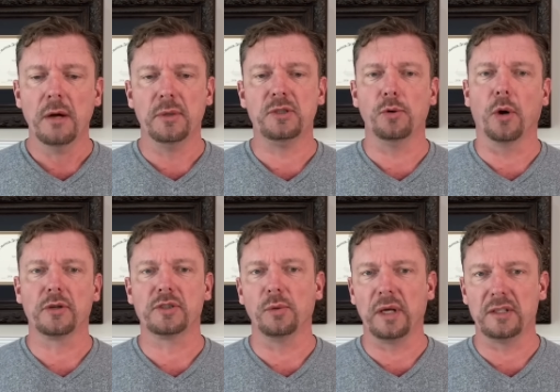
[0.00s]
but you
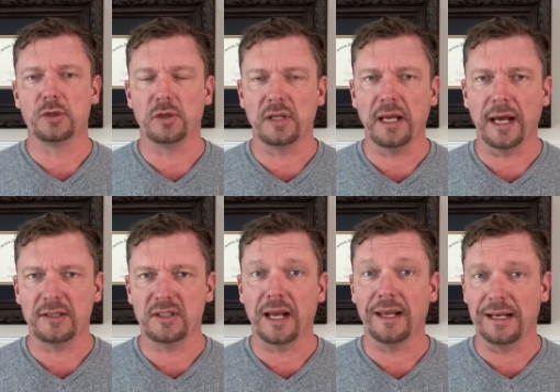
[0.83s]
also get your
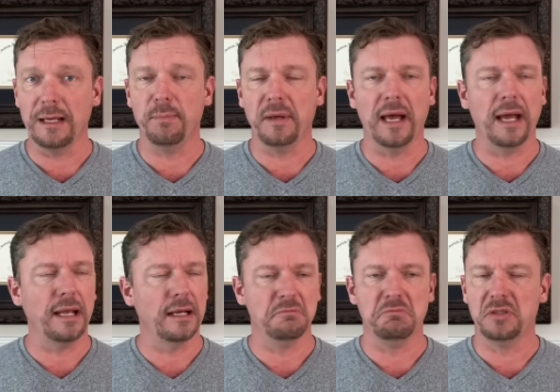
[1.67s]
DHA and EPA
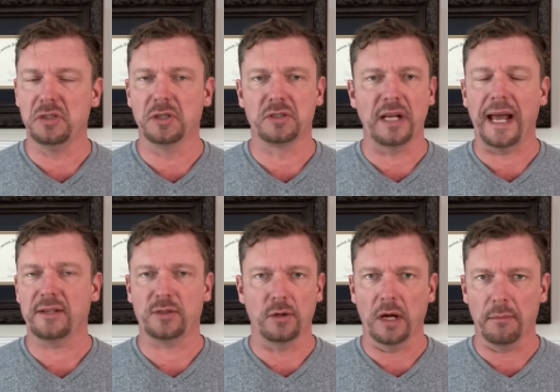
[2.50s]
in just
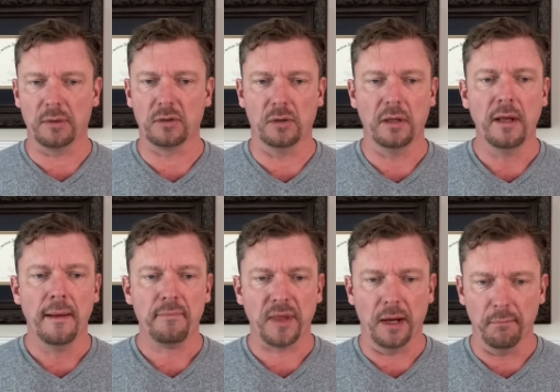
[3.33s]
astronomical
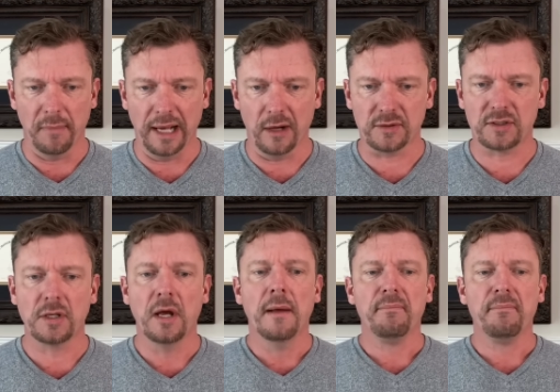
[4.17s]
amounts.